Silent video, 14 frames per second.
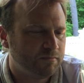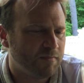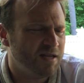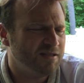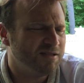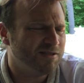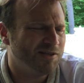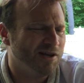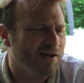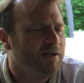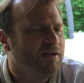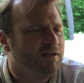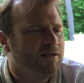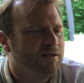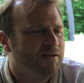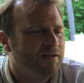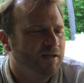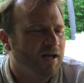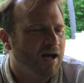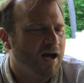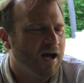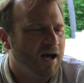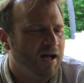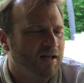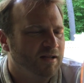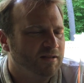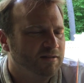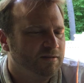This is good.
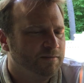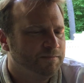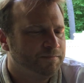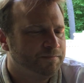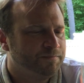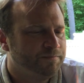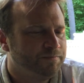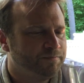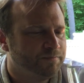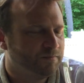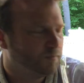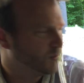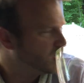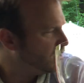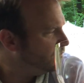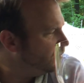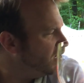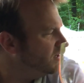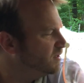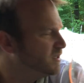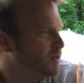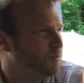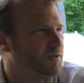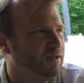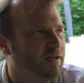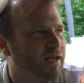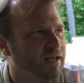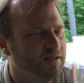I wanted to see what the
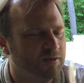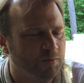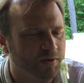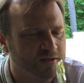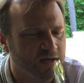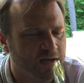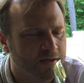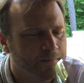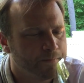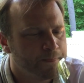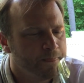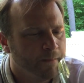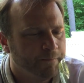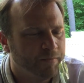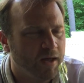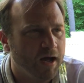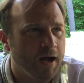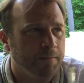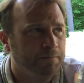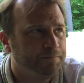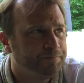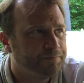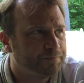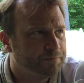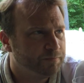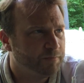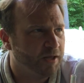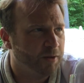decanter one's like.
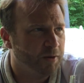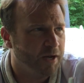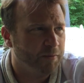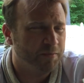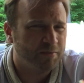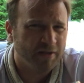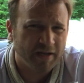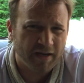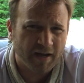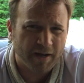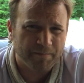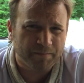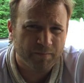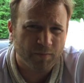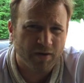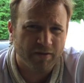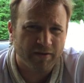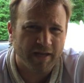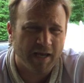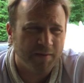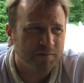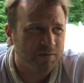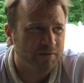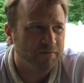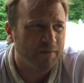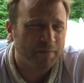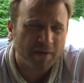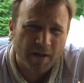By the way, we played, one of the games was
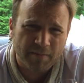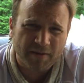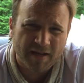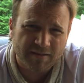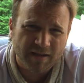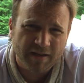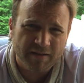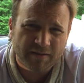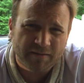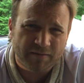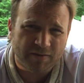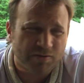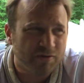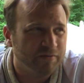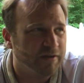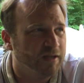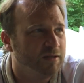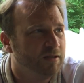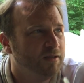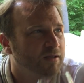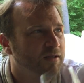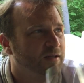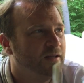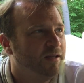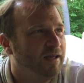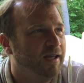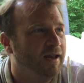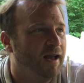Flip Cup last night for trivia,
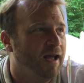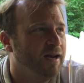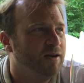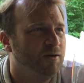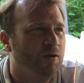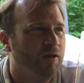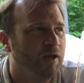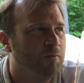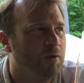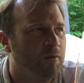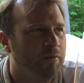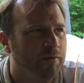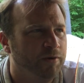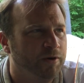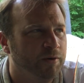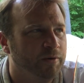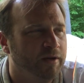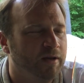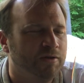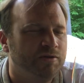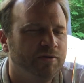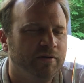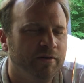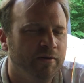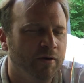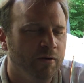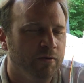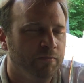and I didn't know, like, what we were doing. I should have
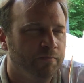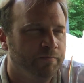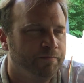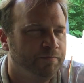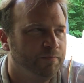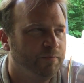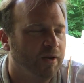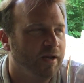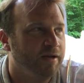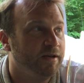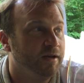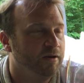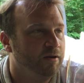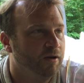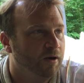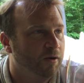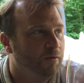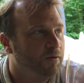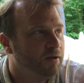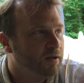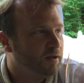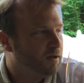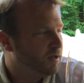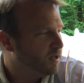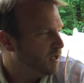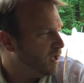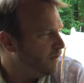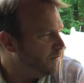known, but I didn't know.
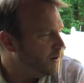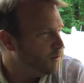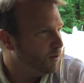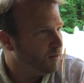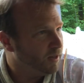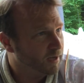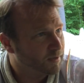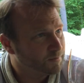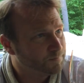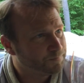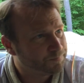And they were like,